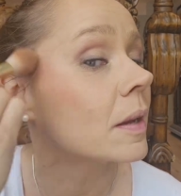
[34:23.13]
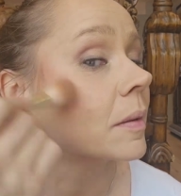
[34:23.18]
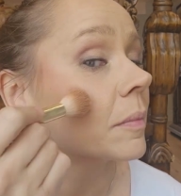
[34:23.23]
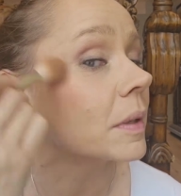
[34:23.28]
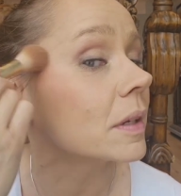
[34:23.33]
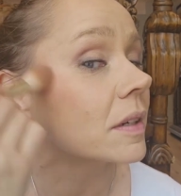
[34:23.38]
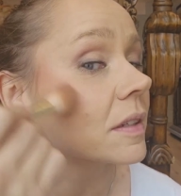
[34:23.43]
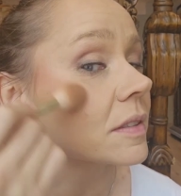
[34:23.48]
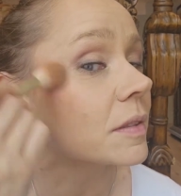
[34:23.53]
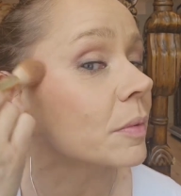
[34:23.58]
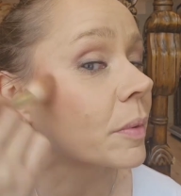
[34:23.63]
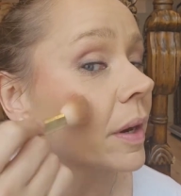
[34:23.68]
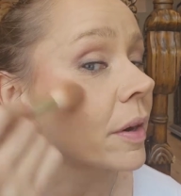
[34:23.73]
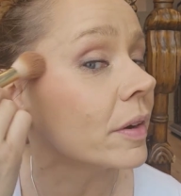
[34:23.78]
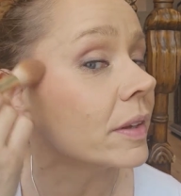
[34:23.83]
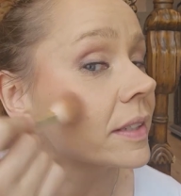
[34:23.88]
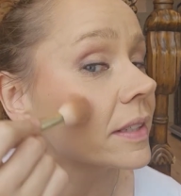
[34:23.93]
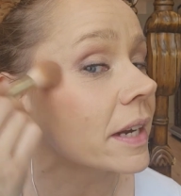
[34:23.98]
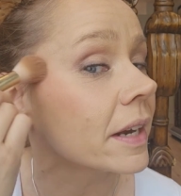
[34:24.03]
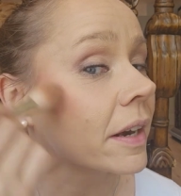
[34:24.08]
because of wear
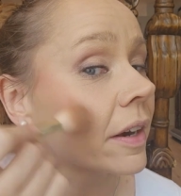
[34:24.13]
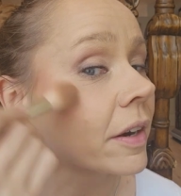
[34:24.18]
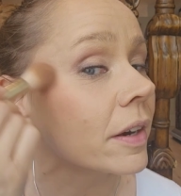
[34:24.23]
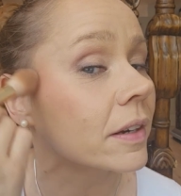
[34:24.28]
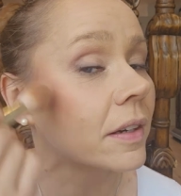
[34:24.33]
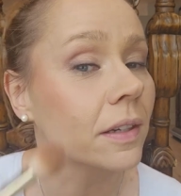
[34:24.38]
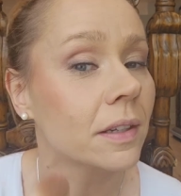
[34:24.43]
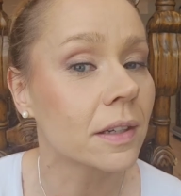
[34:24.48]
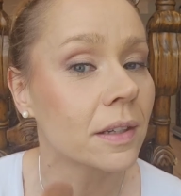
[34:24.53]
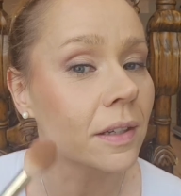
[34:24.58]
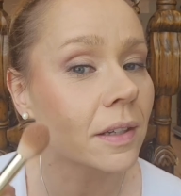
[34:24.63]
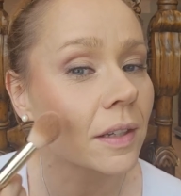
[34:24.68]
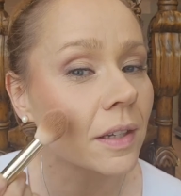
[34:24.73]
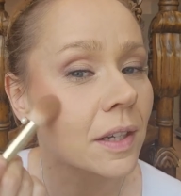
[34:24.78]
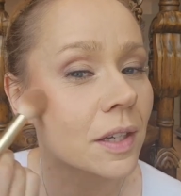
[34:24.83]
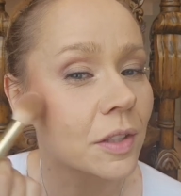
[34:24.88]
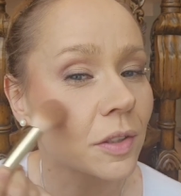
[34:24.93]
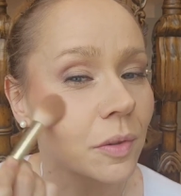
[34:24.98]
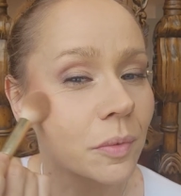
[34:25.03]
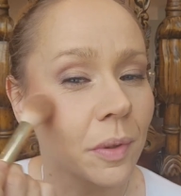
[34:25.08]
and tear,
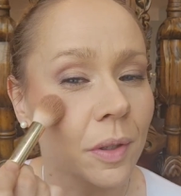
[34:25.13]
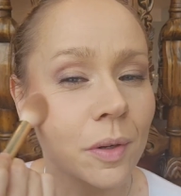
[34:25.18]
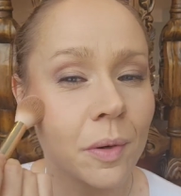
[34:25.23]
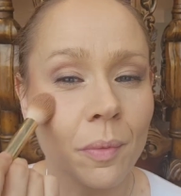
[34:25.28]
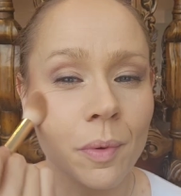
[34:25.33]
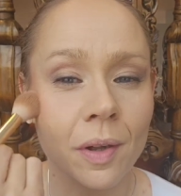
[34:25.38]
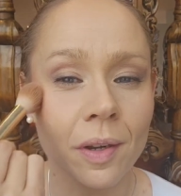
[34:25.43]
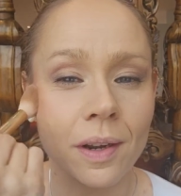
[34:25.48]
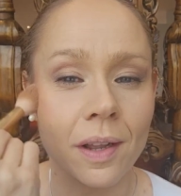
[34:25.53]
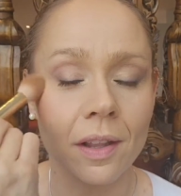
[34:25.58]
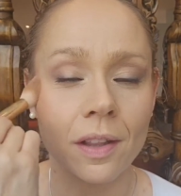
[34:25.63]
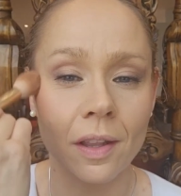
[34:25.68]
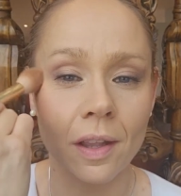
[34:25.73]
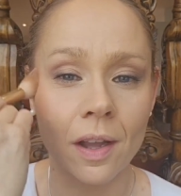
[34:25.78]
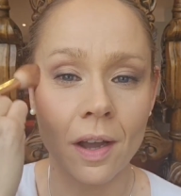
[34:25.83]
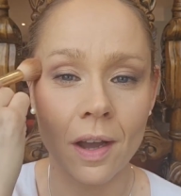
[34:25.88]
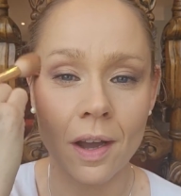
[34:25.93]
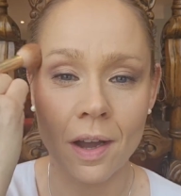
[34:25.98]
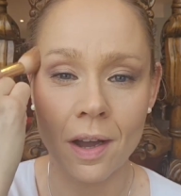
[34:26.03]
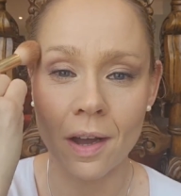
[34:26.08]
so we don't want a
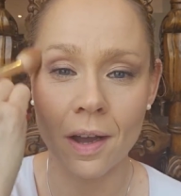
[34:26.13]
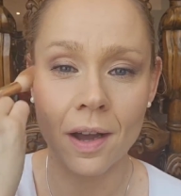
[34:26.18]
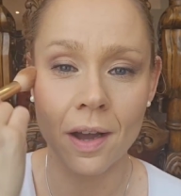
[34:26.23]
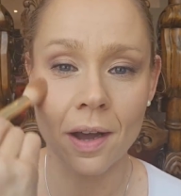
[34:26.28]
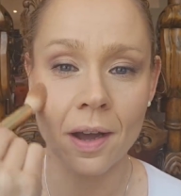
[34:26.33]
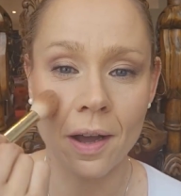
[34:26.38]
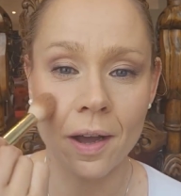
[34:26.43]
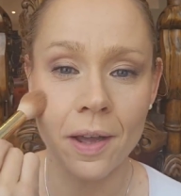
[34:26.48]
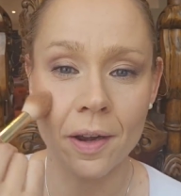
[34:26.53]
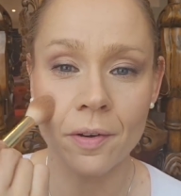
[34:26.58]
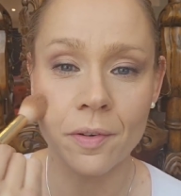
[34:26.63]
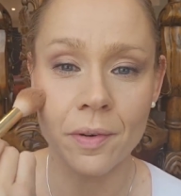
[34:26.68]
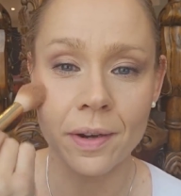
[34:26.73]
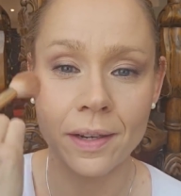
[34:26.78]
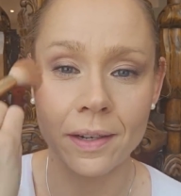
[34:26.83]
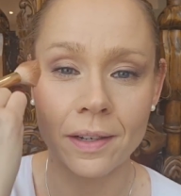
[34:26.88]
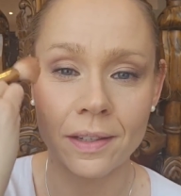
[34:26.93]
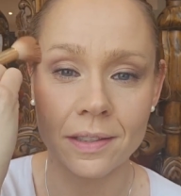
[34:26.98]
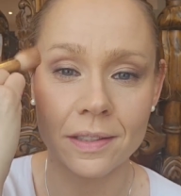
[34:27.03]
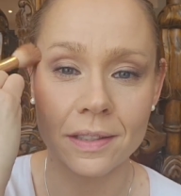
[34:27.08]
lot of
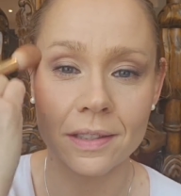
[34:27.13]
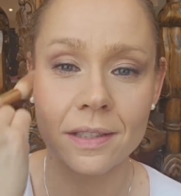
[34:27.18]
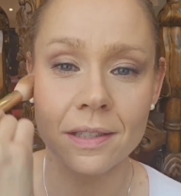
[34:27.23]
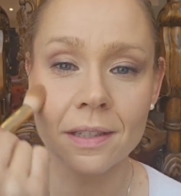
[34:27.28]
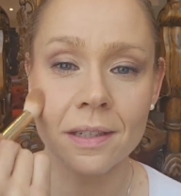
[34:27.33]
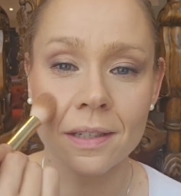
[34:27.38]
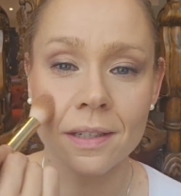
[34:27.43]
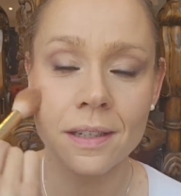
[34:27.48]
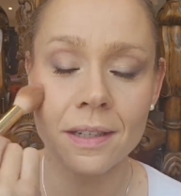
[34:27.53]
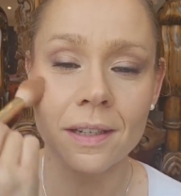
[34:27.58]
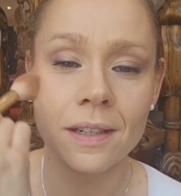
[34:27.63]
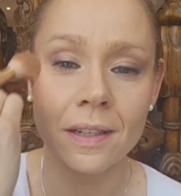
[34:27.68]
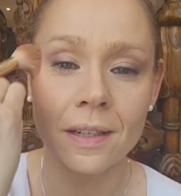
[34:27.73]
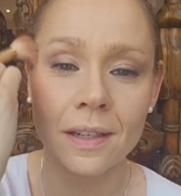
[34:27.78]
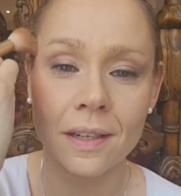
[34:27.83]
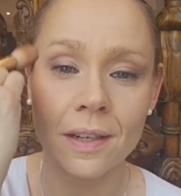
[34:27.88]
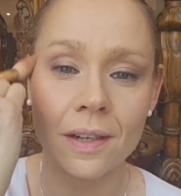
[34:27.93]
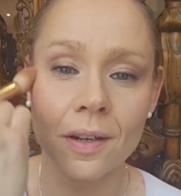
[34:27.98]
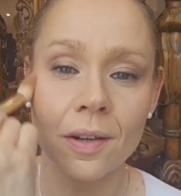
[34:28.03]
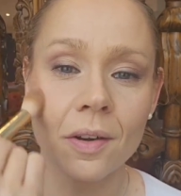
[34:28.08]
redness
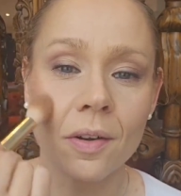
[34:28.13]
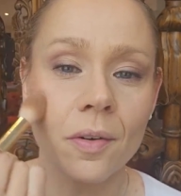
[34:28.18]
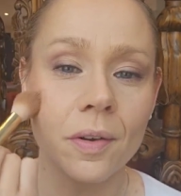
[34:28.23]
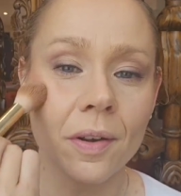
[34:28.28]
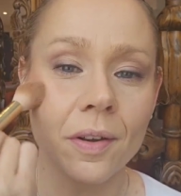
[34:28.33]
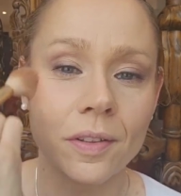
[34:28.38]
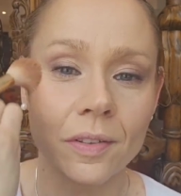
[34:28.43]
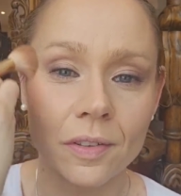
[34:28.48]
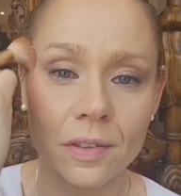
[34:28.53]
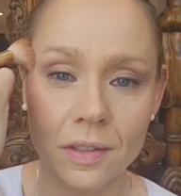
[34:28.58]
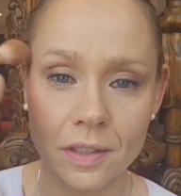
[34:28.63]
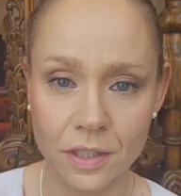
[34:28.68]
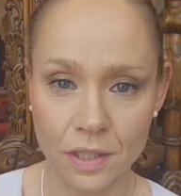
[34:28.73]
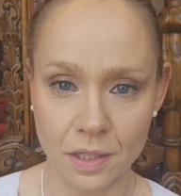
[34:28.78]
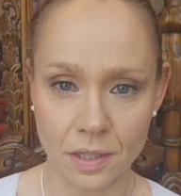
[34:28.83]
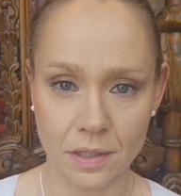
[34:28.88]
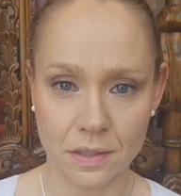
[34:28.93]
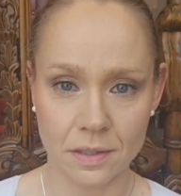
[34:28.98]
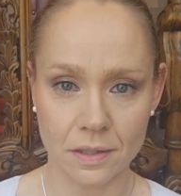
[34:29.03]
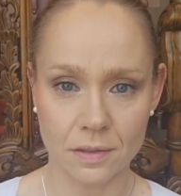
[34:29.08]
going onto the
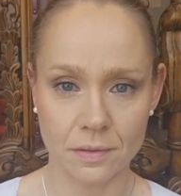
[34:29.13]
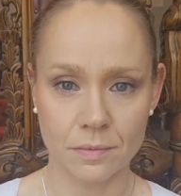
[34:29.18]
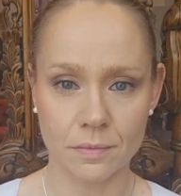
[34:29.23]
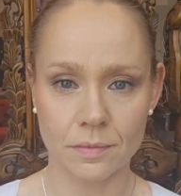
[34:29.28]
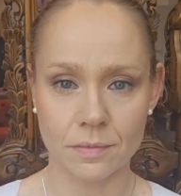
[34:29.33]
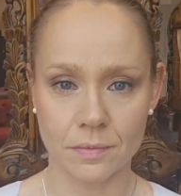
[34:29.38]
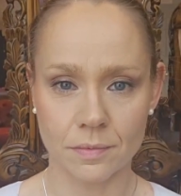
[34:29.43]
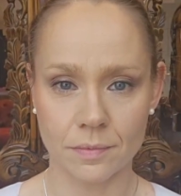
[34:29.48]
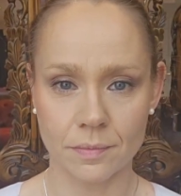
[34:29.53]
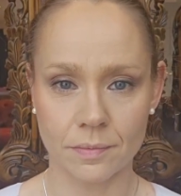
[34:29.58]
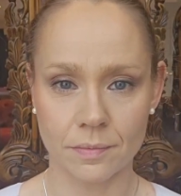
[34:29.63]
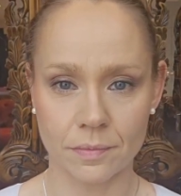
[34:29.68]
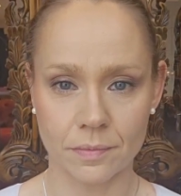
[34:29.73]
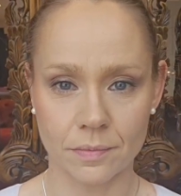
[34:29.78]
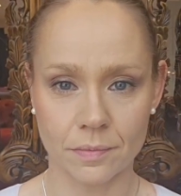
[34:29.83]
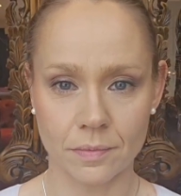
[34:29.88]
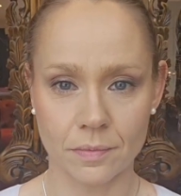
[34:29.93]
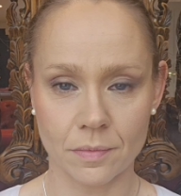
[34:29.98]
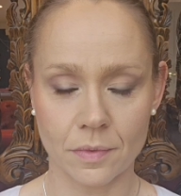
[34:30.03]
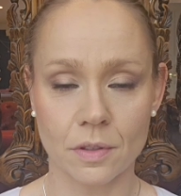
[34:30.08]
cheeks.
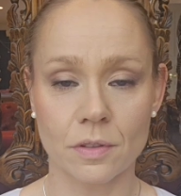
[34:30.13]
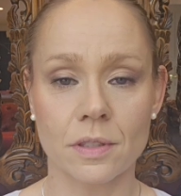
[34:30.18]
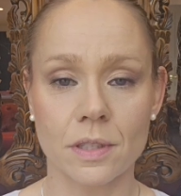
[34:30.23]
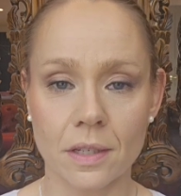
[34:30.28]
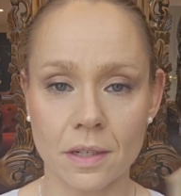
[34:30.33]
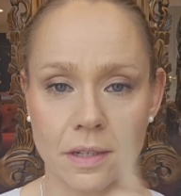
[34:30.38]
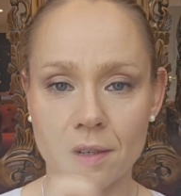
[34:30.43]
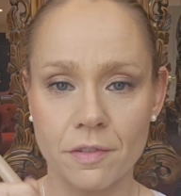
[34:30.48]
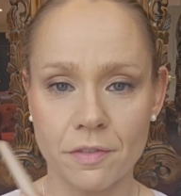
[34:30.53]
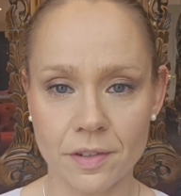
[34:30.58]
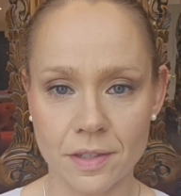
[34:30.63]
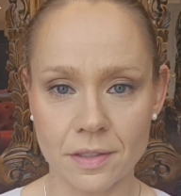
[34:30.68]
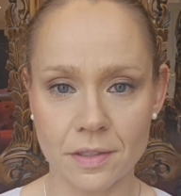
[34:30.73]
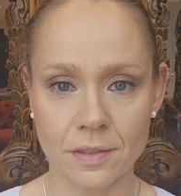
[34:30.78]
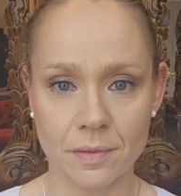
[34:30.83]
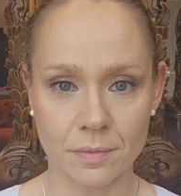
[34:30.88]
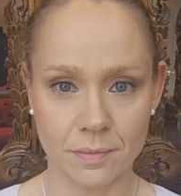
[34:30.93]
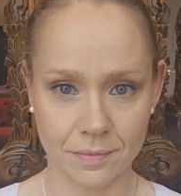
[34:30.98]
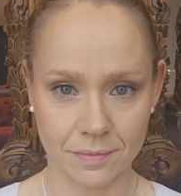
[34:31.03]
See the difference?